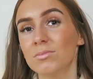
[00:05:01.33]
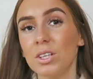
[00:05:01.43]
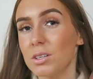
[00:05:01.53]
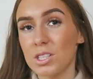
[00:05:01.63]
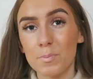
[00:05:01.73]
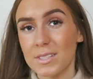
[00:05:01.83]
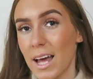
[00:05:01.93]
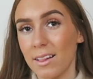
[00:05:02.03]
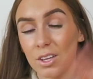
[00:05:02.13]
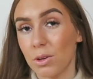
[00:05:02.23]
You can just
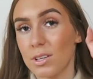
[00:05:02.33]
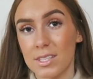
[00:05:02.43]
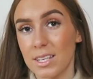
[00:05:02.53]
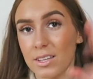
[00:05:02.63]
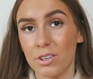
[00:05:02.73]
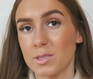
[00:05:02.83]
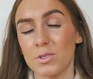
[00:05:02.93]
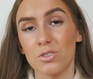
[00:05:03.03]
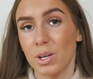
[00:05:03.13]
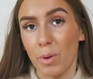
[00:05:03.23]
pretend that you can see the
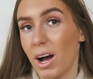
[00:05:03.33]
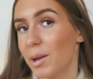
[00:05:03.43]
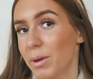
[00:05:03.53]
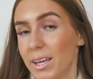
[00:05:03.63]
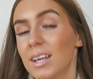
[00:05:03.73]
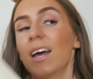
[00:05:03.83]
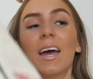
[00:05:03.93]
Christmas tree behind me.